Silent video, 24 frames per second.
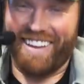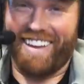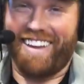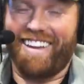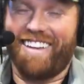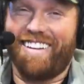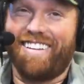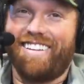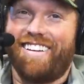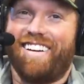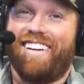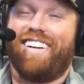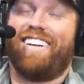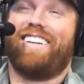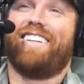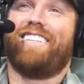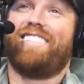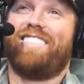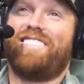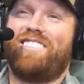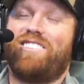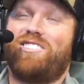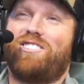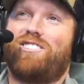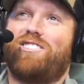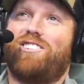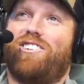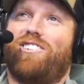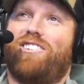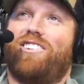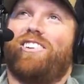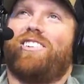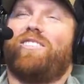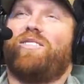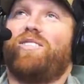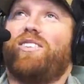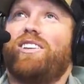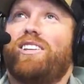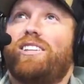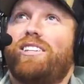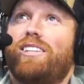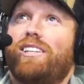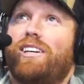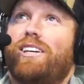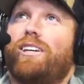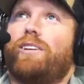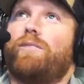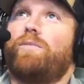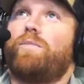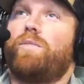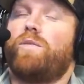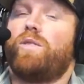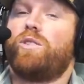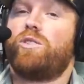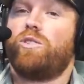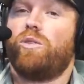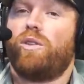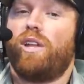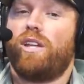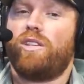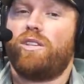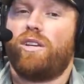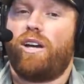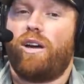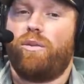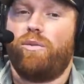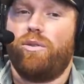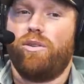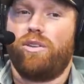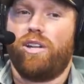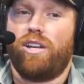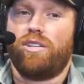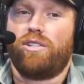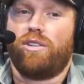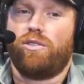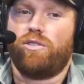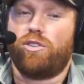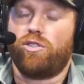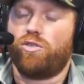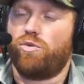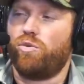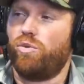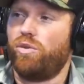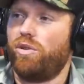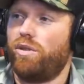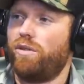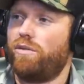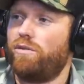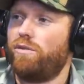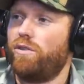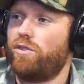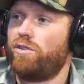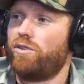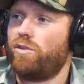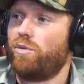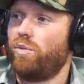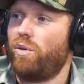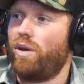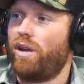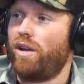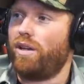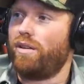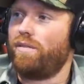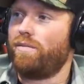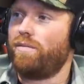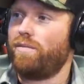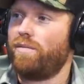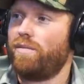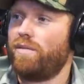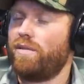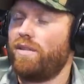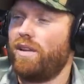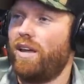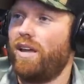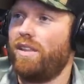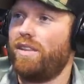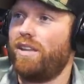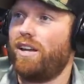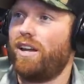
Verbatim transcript: and uh, just joking. But uh, so that's I realized they're just a really efficient way, and mm-hmm.